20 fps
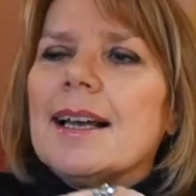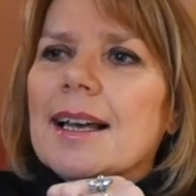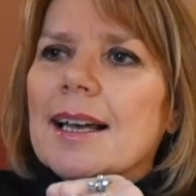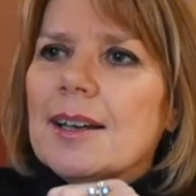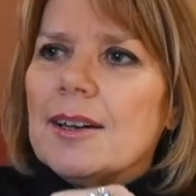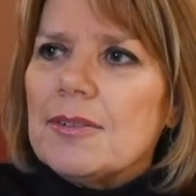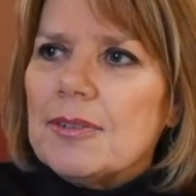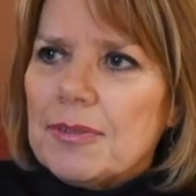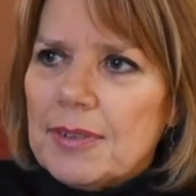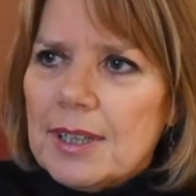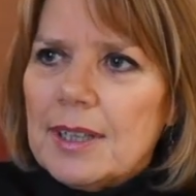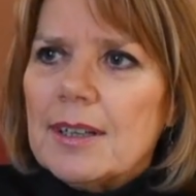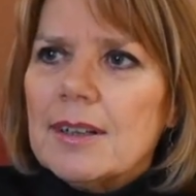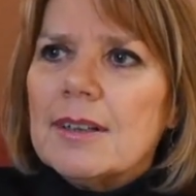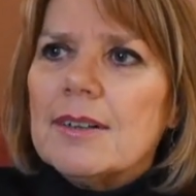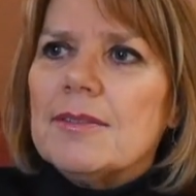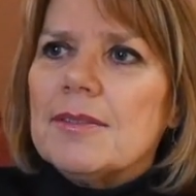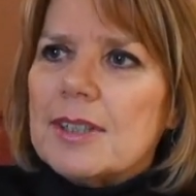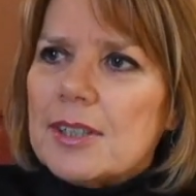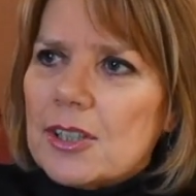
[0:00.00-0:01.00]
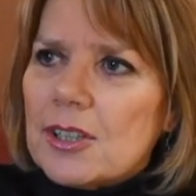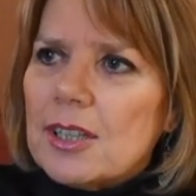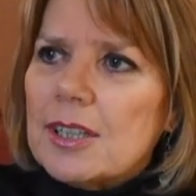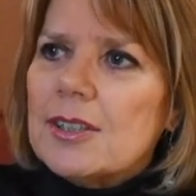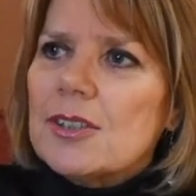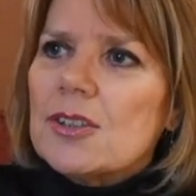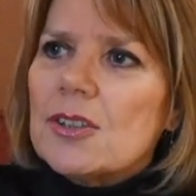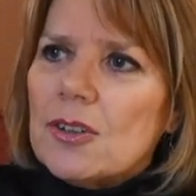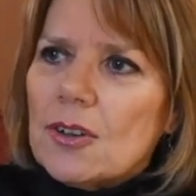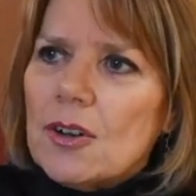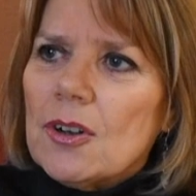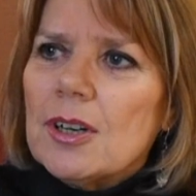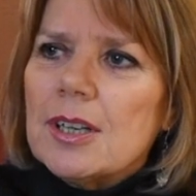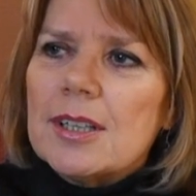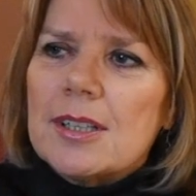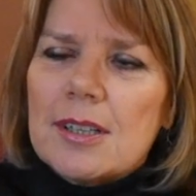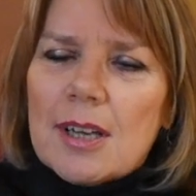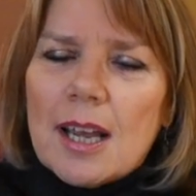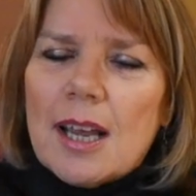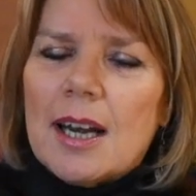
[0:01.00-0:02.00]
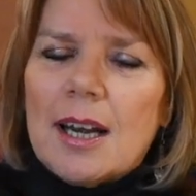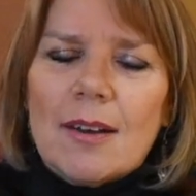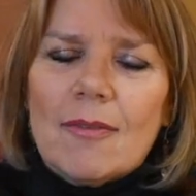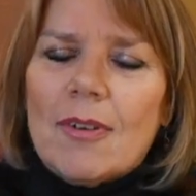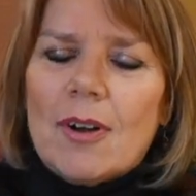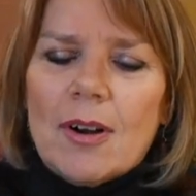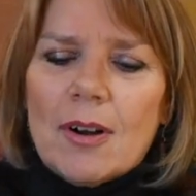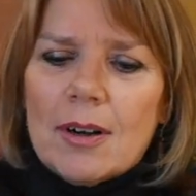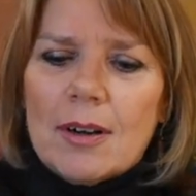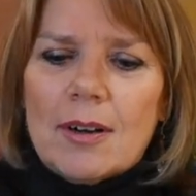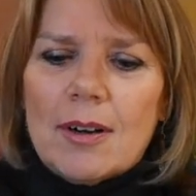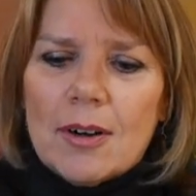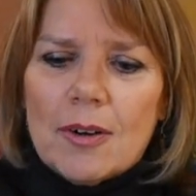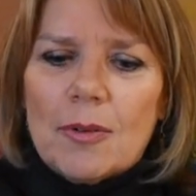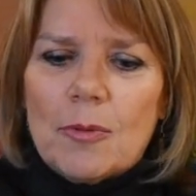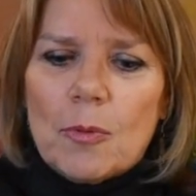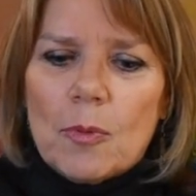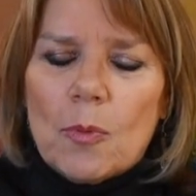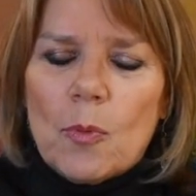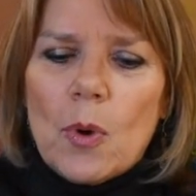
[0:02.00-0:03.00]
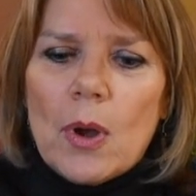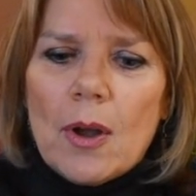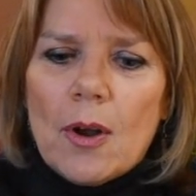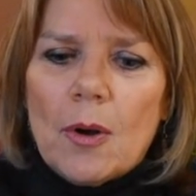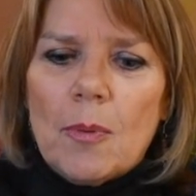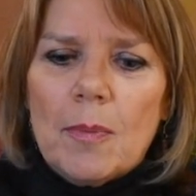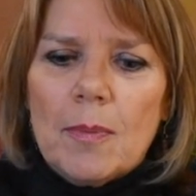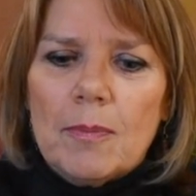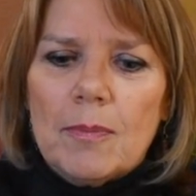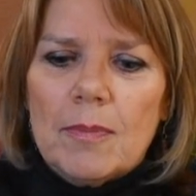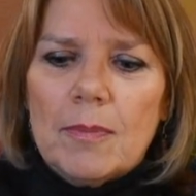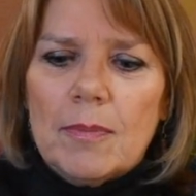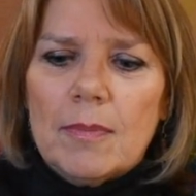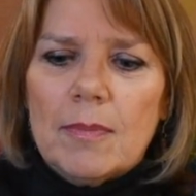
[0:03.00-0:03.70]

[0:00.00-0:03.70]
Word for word: And fear and vigilance and all is kind of our, our, our,